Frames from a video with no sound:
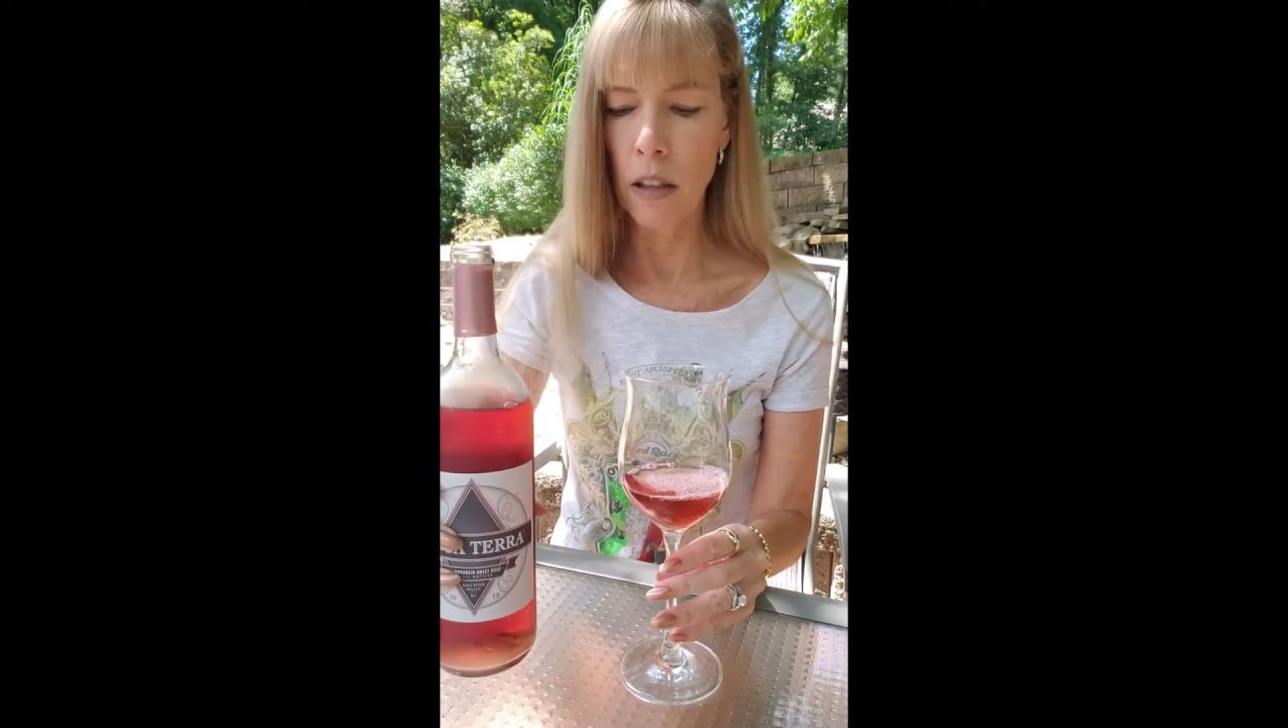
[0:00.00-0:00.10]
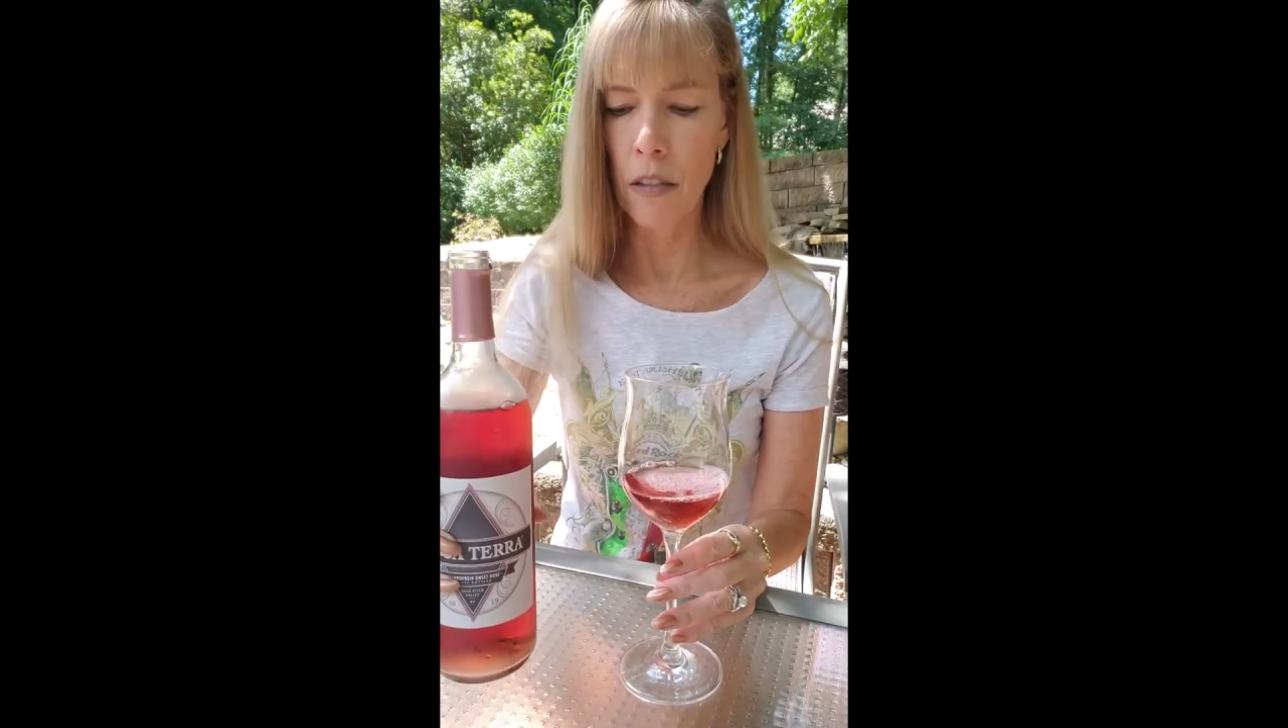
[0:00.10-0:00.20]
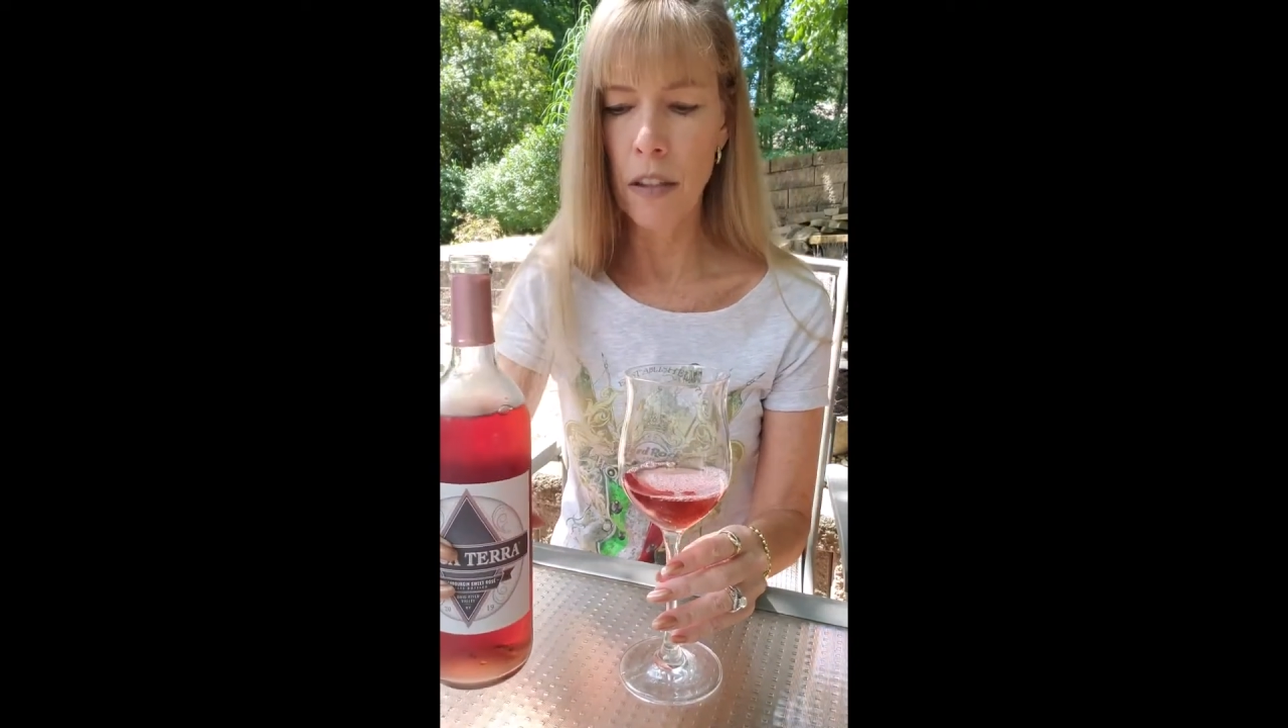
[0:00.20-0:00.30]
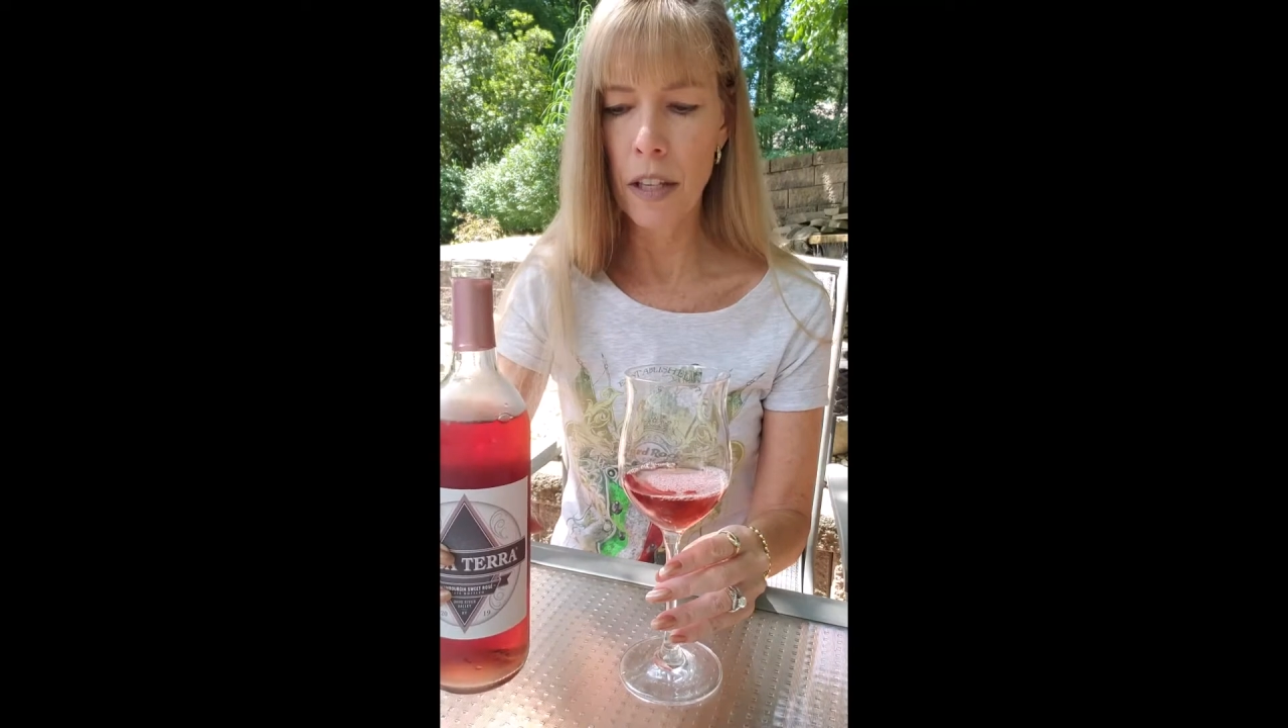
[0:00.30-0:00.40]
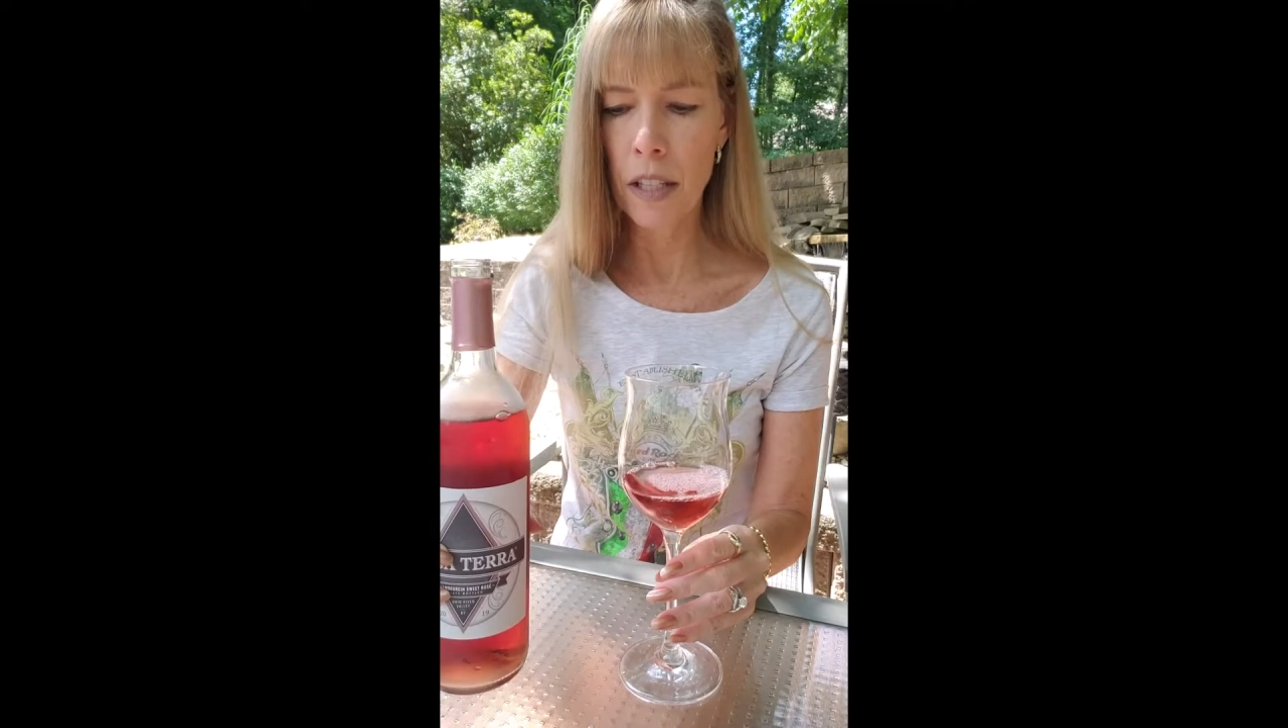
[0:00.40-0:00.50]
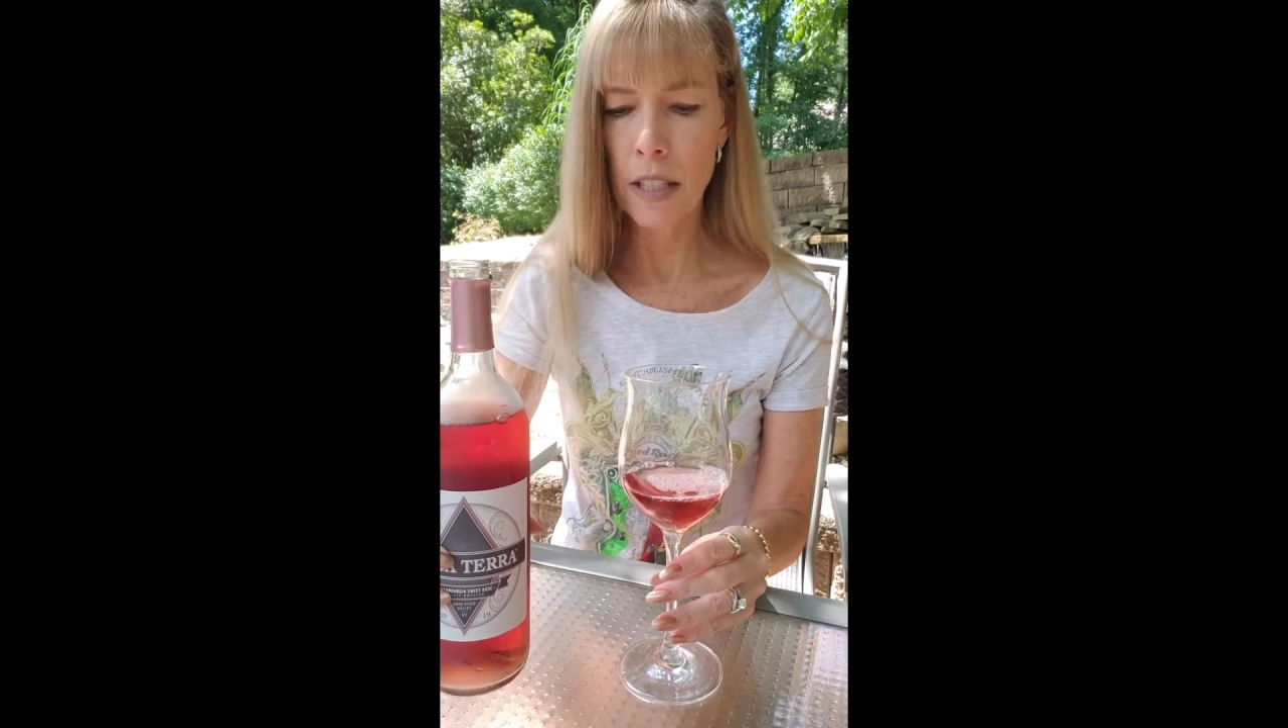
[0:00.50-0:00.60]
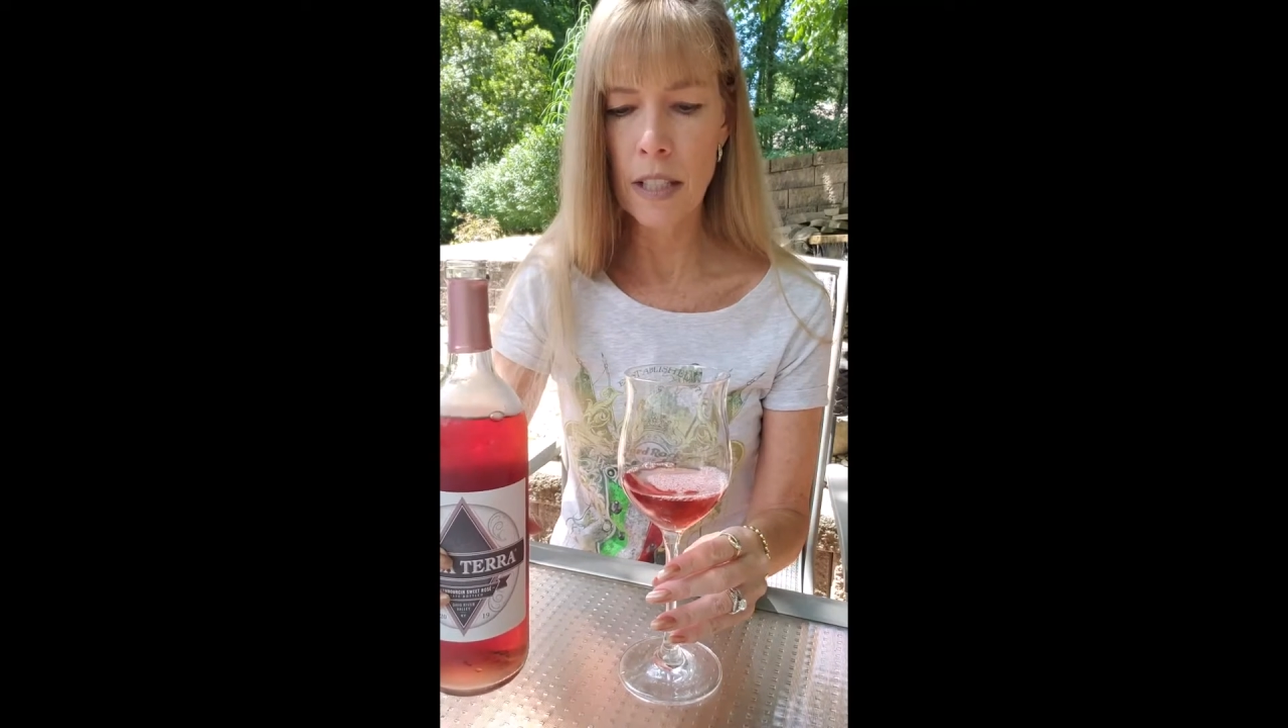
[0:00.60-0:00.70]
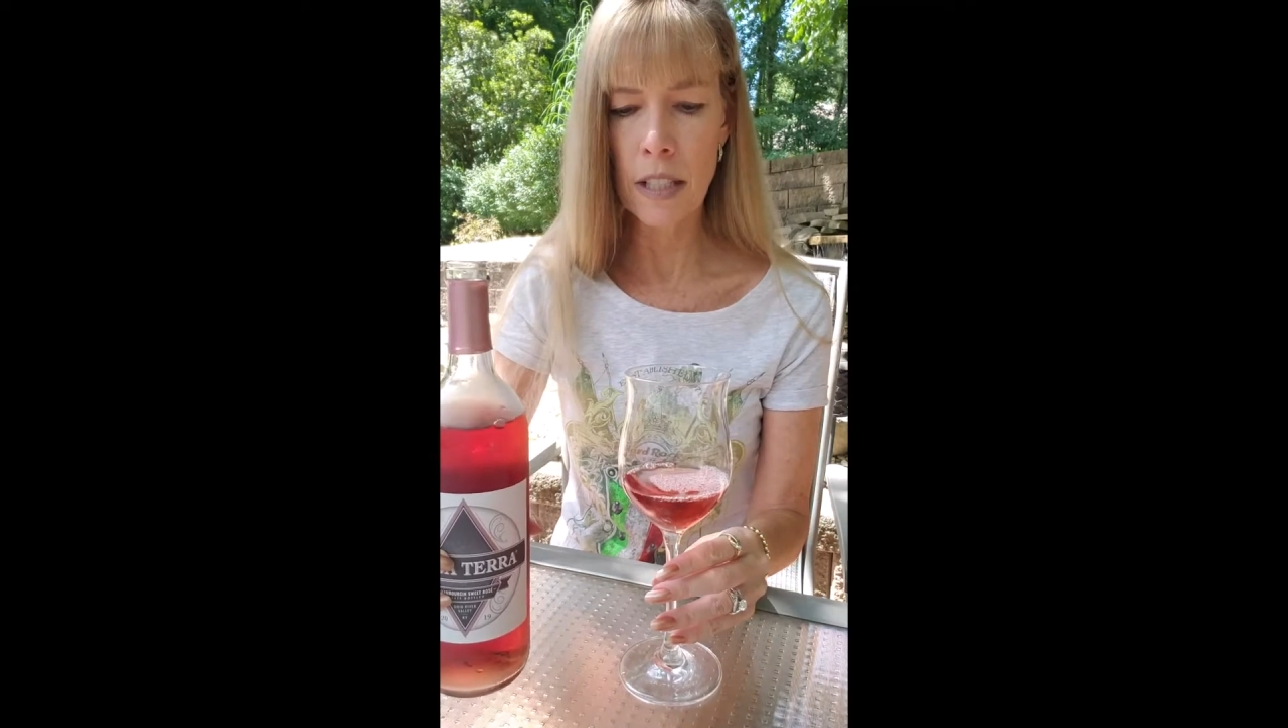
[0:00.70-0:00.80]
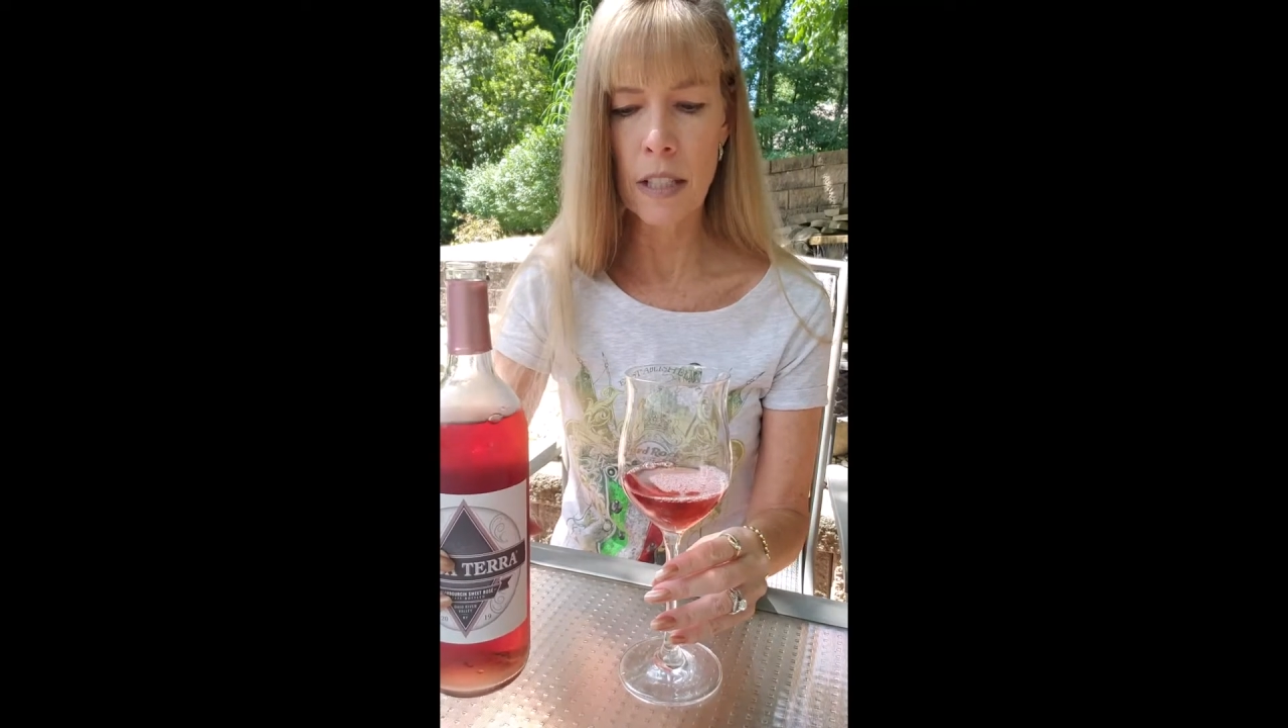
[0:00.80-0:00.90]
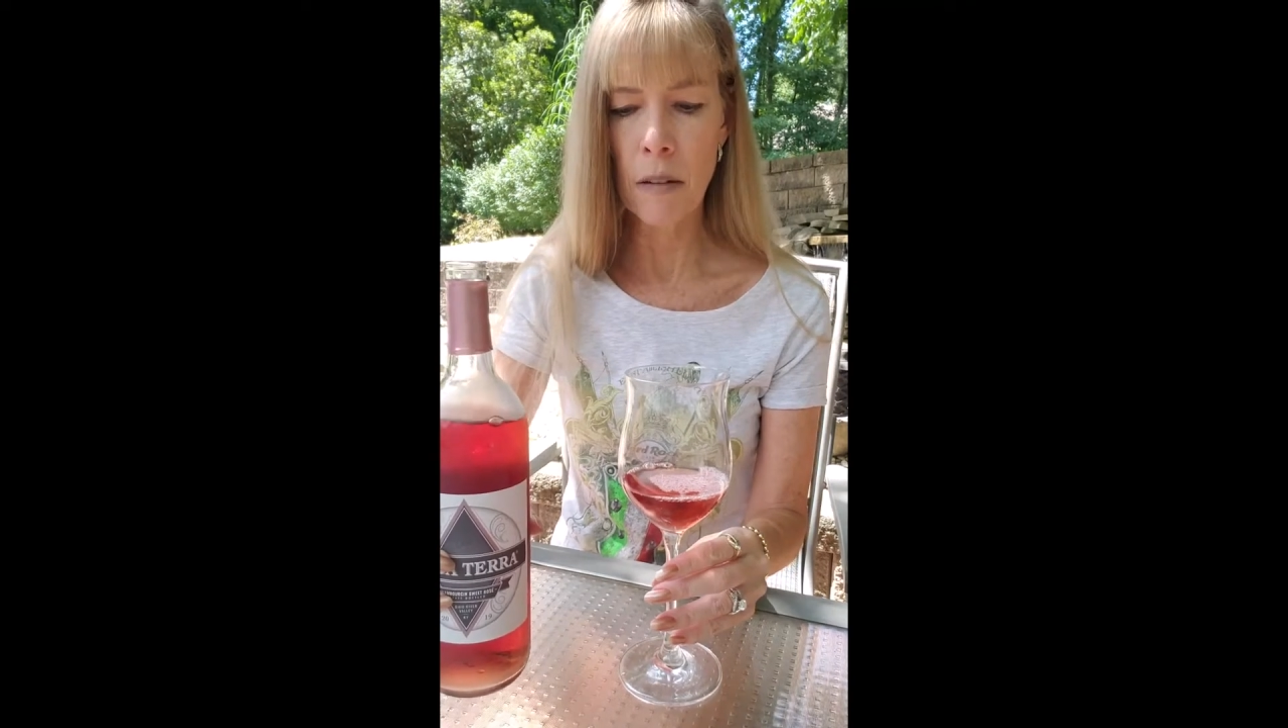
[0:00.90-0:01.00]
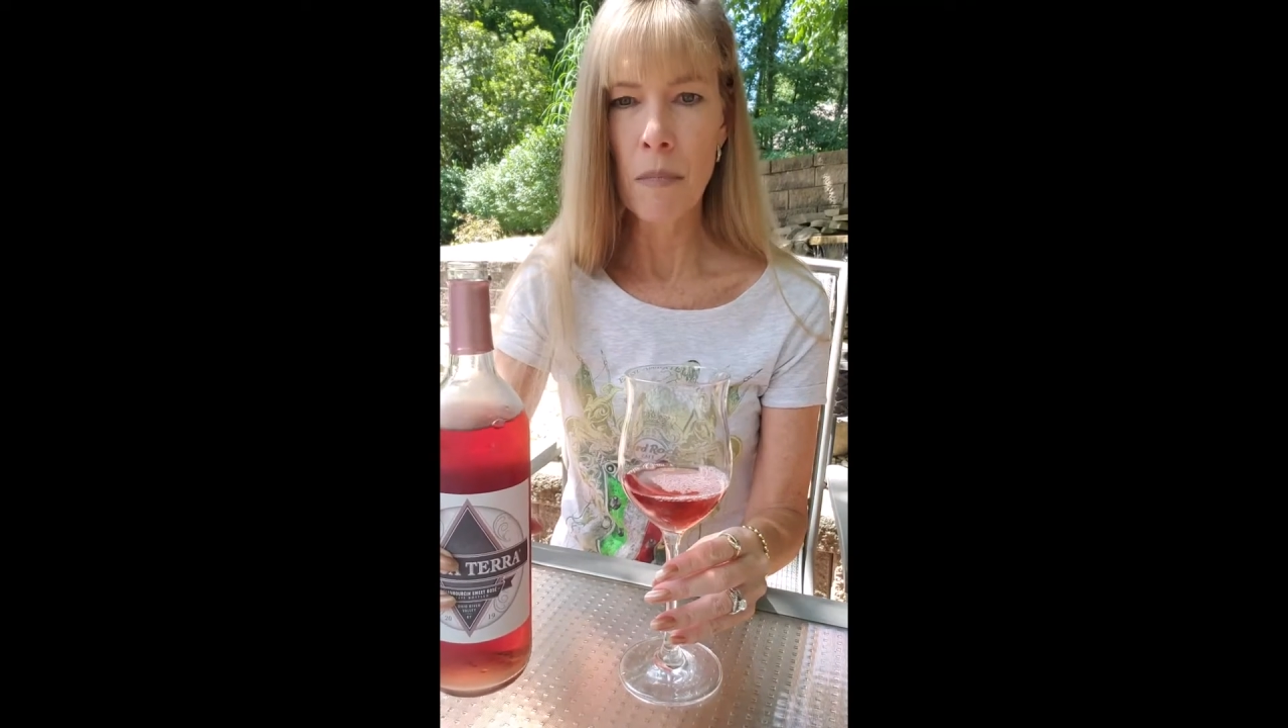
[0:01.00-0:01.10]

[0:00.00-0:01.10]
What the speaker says: of this.